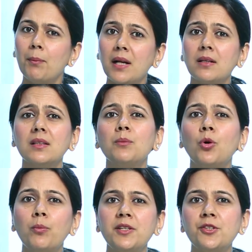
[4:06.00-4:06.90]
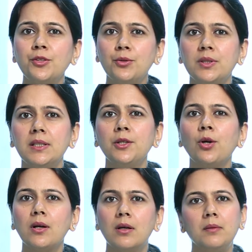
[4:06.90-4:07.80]
But the moment you use it in
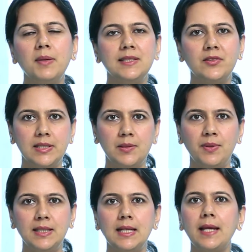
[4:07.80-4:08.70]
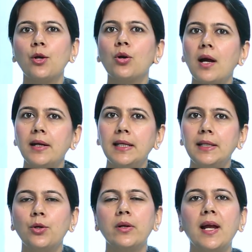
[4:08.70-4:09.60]
your curd based recipes like your
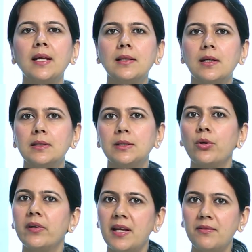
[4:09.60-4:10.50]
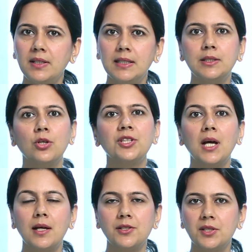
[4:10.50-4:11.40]
curry, your raitas, your gravies, your
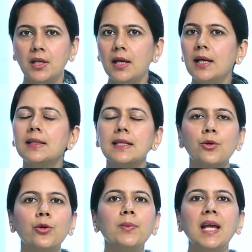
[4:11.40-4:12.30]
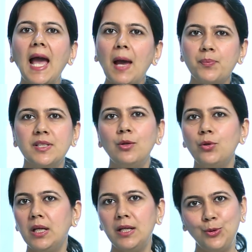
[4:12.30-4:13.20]
chaas, there's going to be
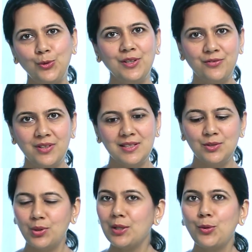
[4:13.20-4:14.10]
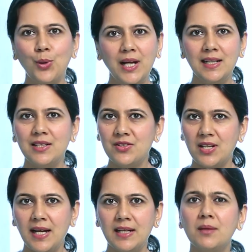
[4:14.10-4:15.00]
absolutely no difference. You can go ahead and
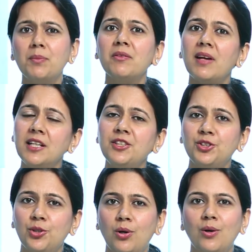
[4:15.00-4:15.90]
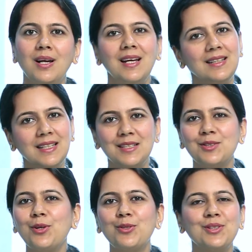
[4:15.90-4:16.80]
try it and be very sure that
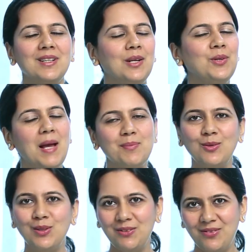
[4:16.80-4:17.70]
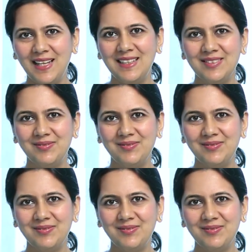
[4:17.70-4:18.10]
it's going to turn out absolutely fine.